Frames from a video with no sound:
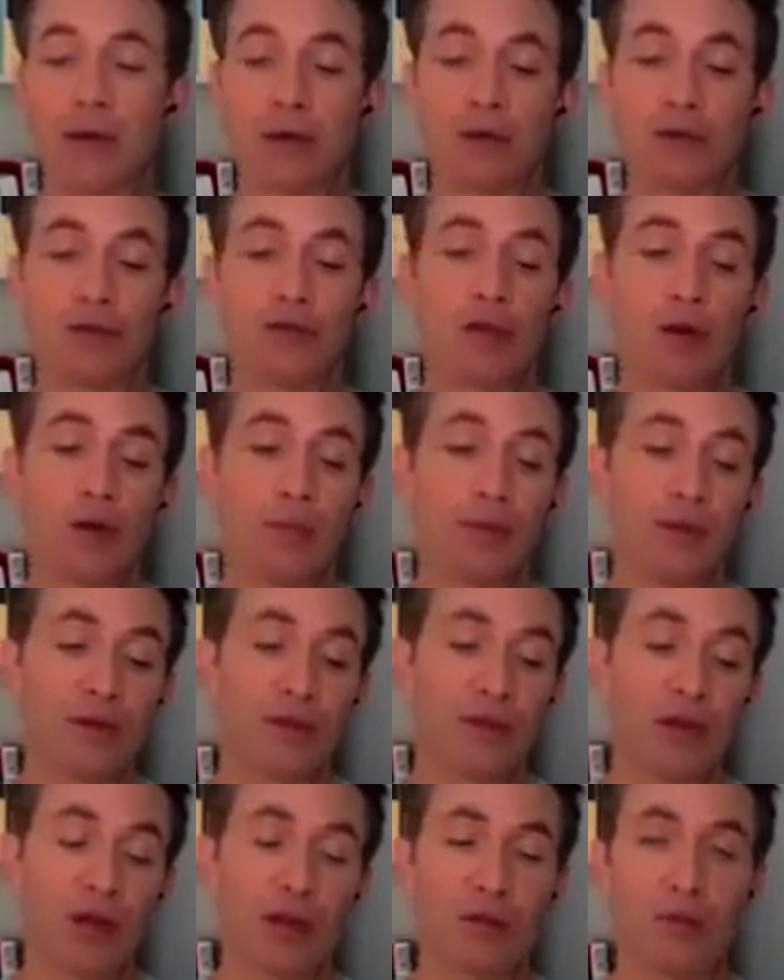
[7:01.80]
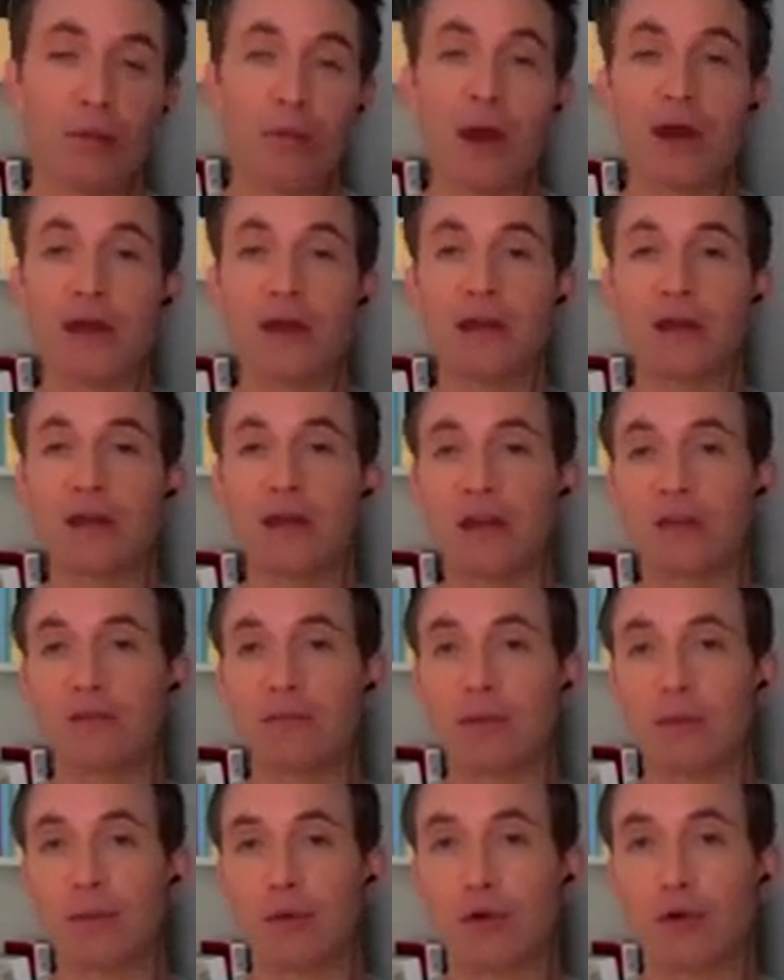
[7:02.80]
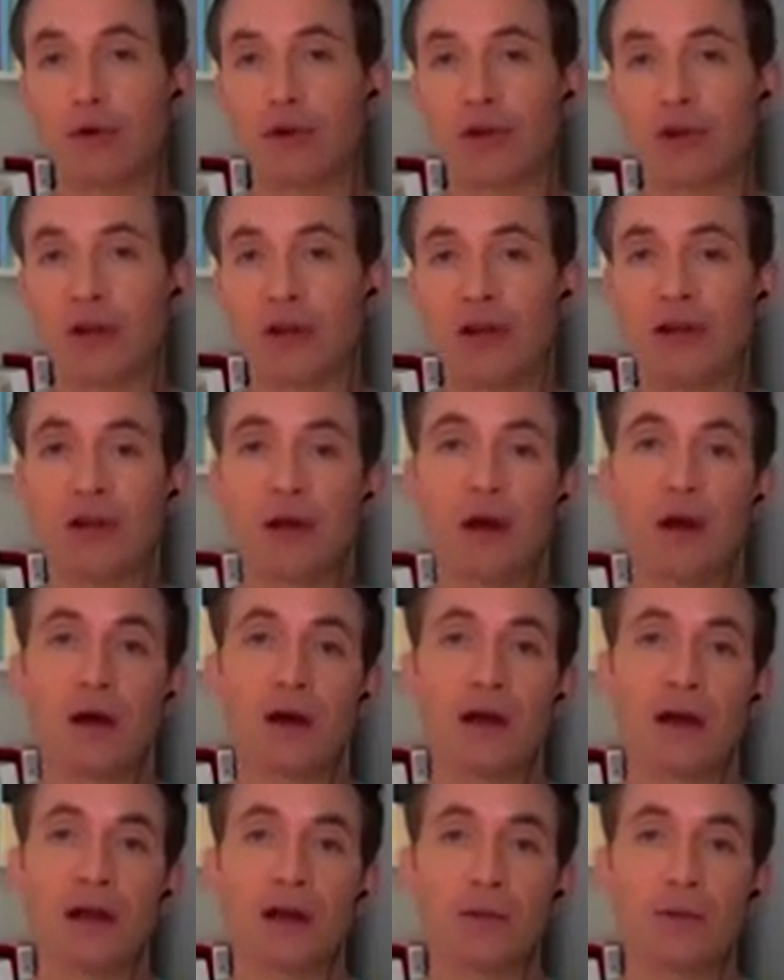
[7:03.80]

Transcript: because stop and search might disproportionately target